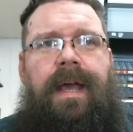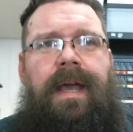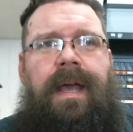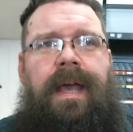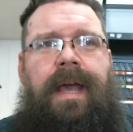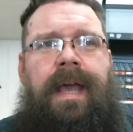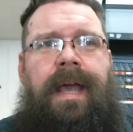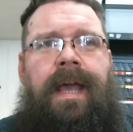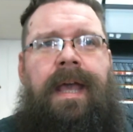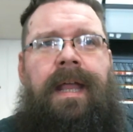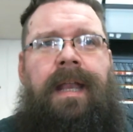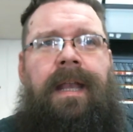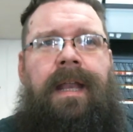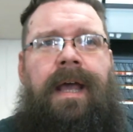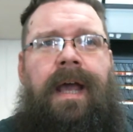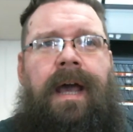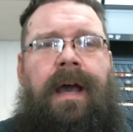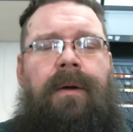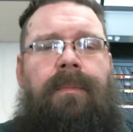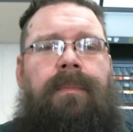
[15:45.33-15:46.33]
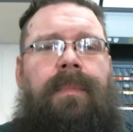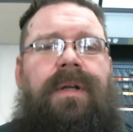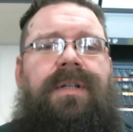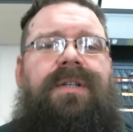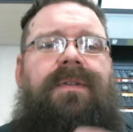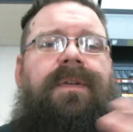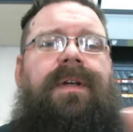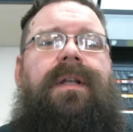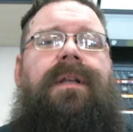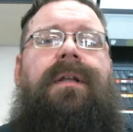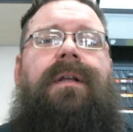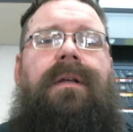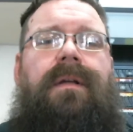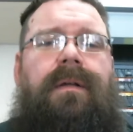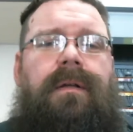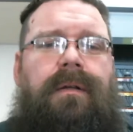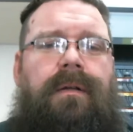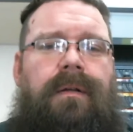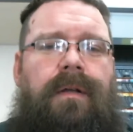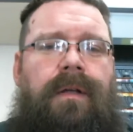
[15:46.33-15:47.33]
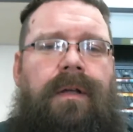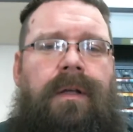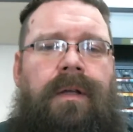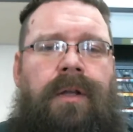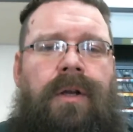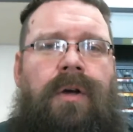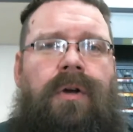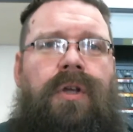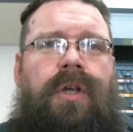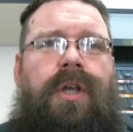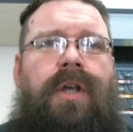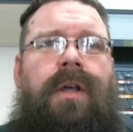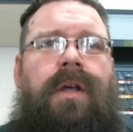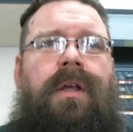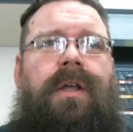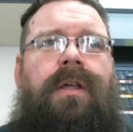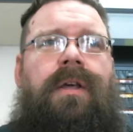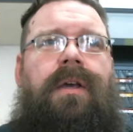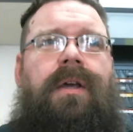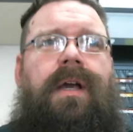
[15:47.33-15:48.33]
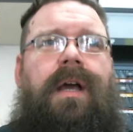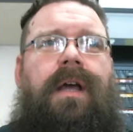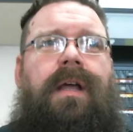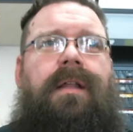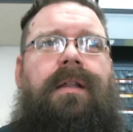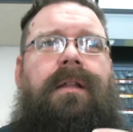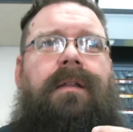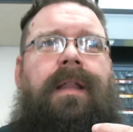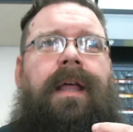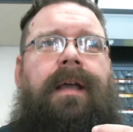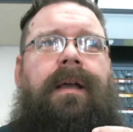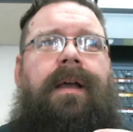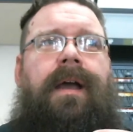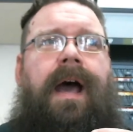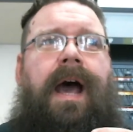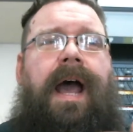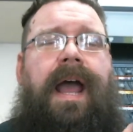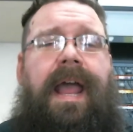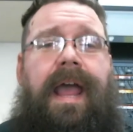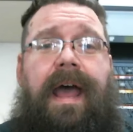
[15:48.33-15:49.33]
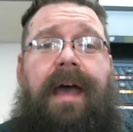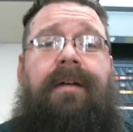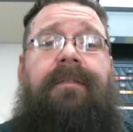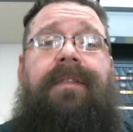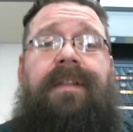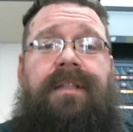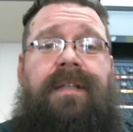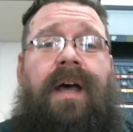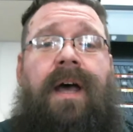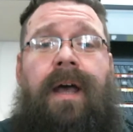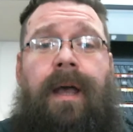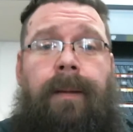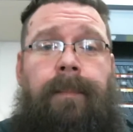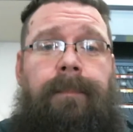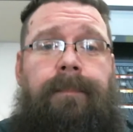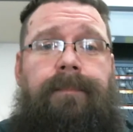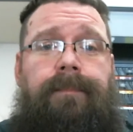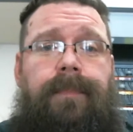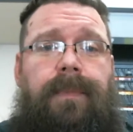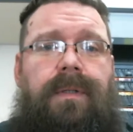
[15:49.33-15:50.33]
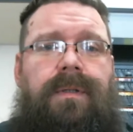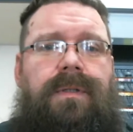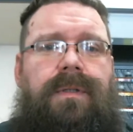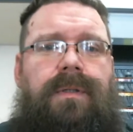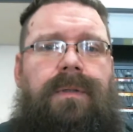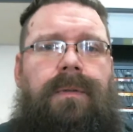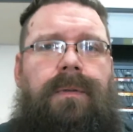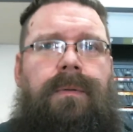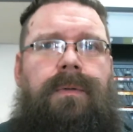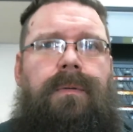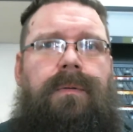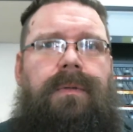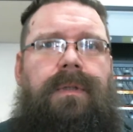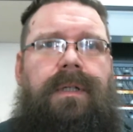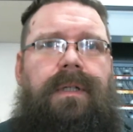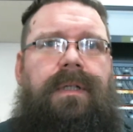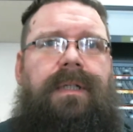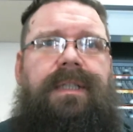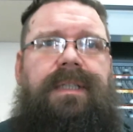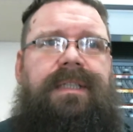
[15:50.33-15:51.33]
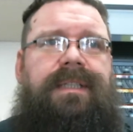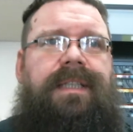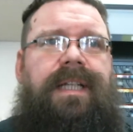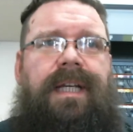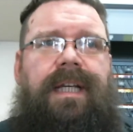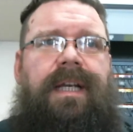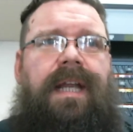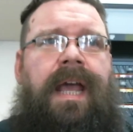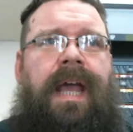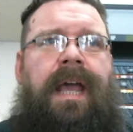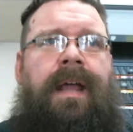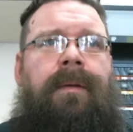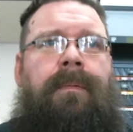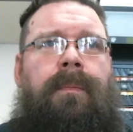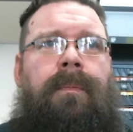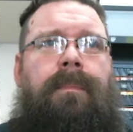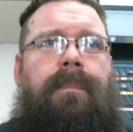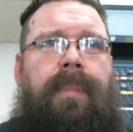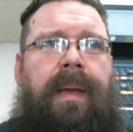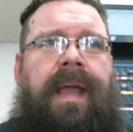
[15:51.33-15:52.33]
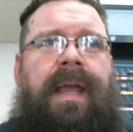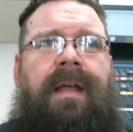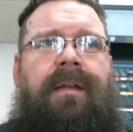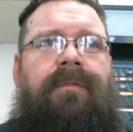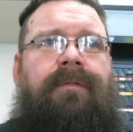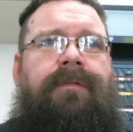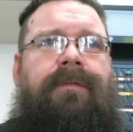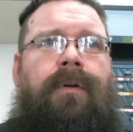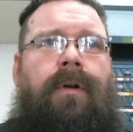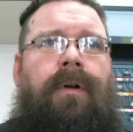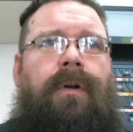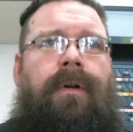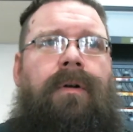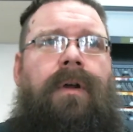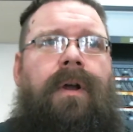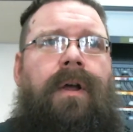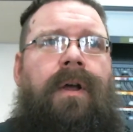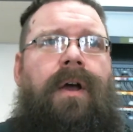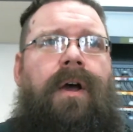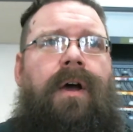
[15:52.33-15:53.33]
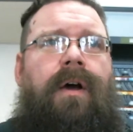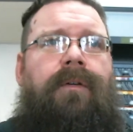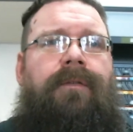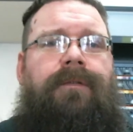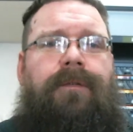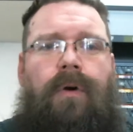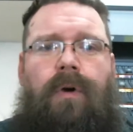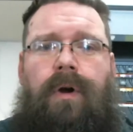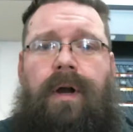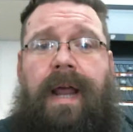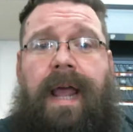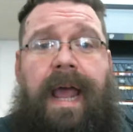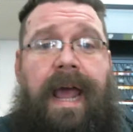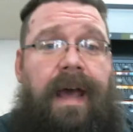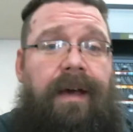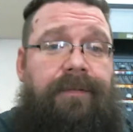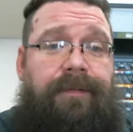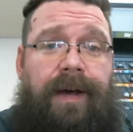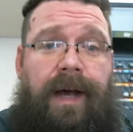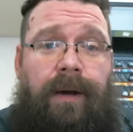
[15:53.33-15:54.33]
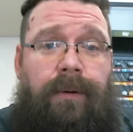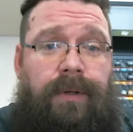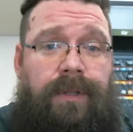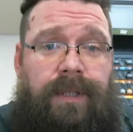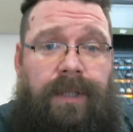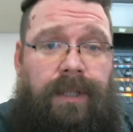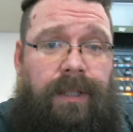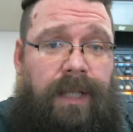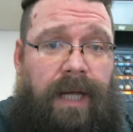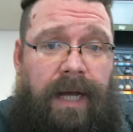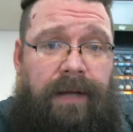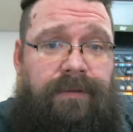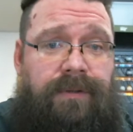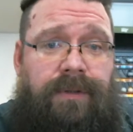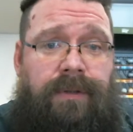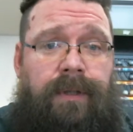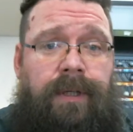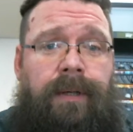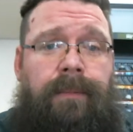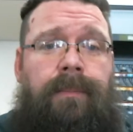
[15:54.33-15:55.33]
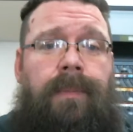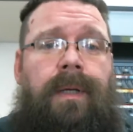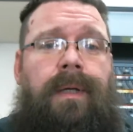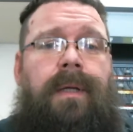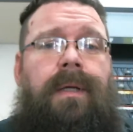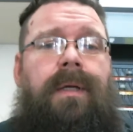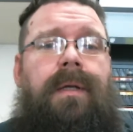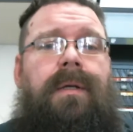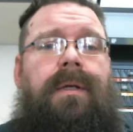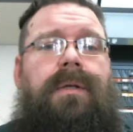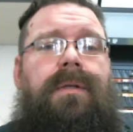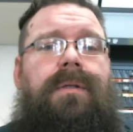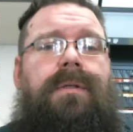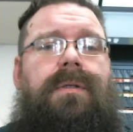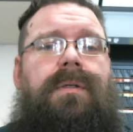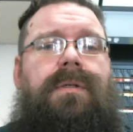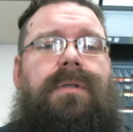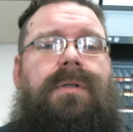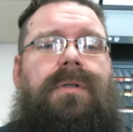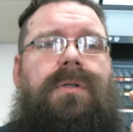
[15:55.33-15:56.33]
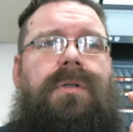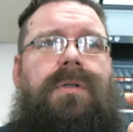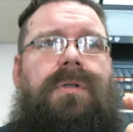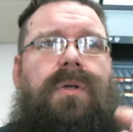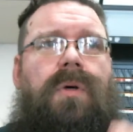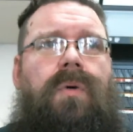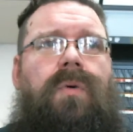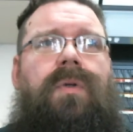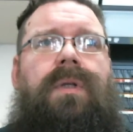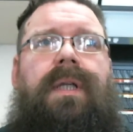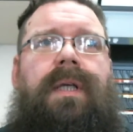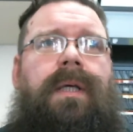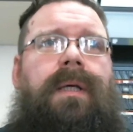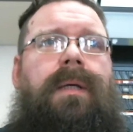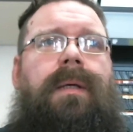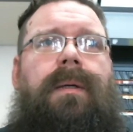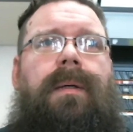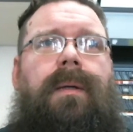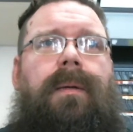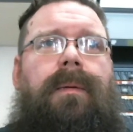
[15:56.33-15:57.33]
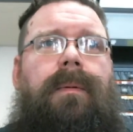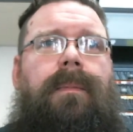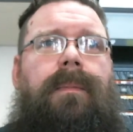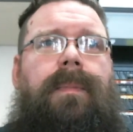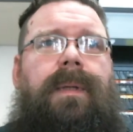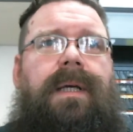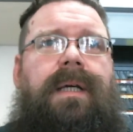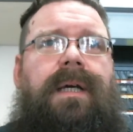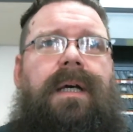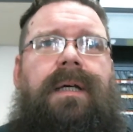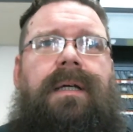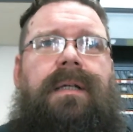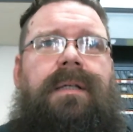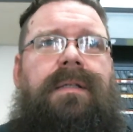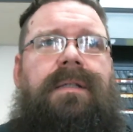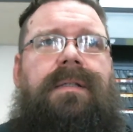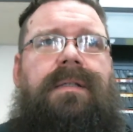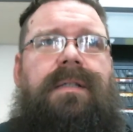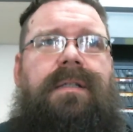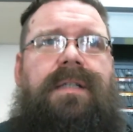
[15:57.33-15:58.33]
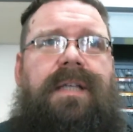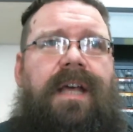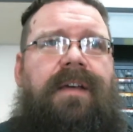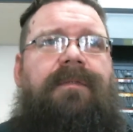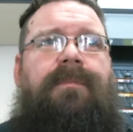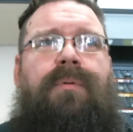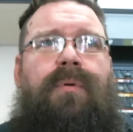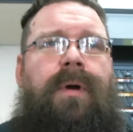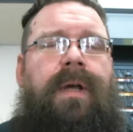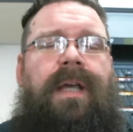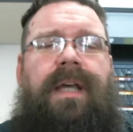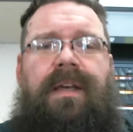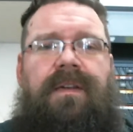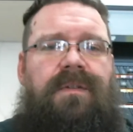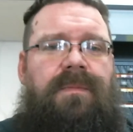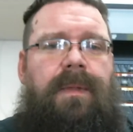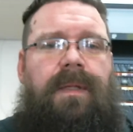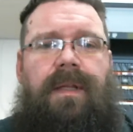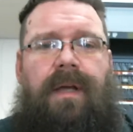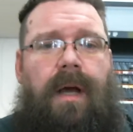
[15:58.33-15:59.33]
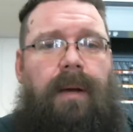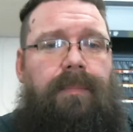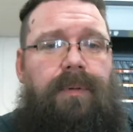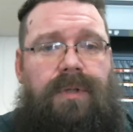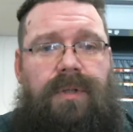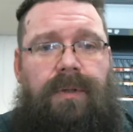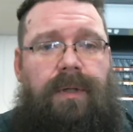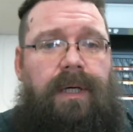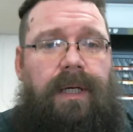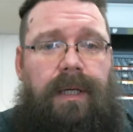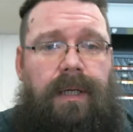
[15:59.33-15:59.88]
And how much of it, you get, like, I have the time to literally sit and paint for 4.5 hours on a live stream solely because the save point gives me the opportunity to